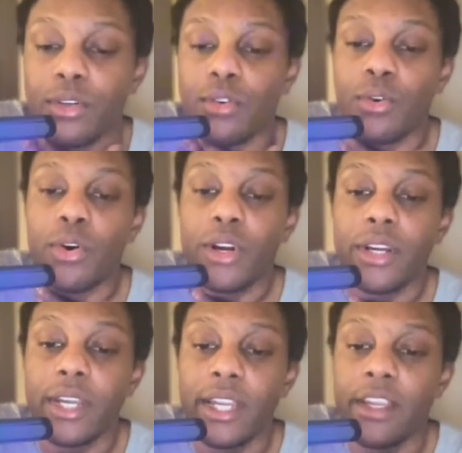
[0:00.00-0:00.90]

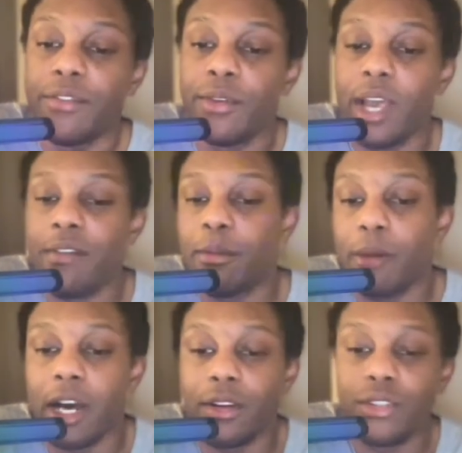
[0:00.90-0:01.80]
or if you have a model